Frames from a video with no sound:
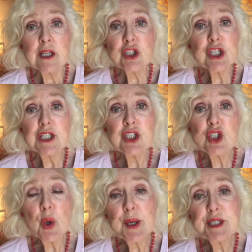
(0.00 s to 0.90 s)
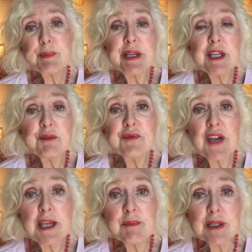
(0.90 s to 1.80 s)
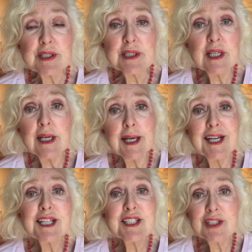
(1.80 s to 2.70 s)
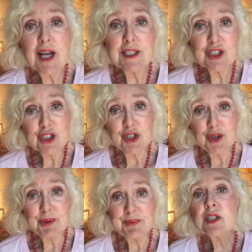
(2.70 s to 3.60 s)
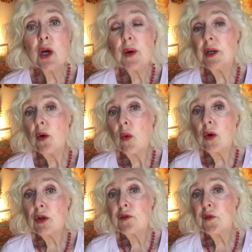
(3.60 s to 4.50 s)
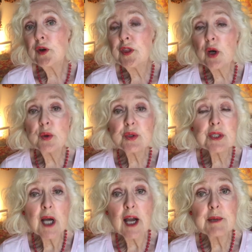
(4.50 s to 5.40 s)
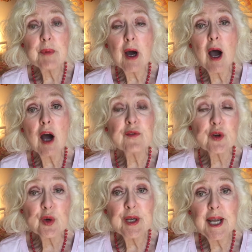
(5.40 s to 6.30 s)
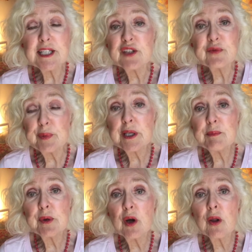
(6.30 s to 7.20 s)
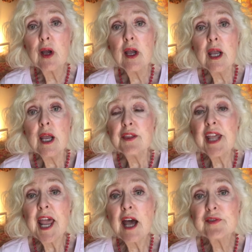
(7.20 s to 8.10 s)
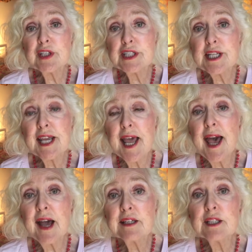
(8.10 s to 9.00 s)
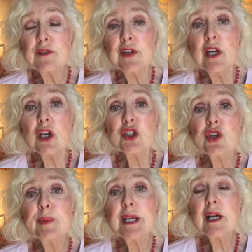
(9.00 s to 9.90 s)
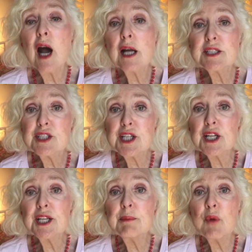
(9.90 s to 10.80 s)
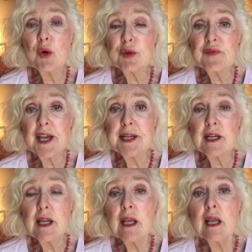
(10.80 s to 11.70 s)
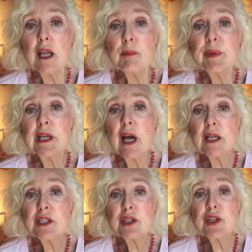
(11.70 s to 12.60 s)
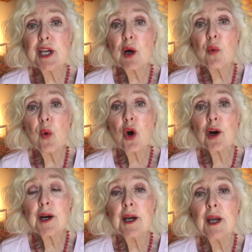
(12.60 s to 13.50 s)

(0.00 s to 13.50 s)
She enjoys being famous. It excites her. So in order for those type of creative people, they have to stay active to be constantly motivated because their work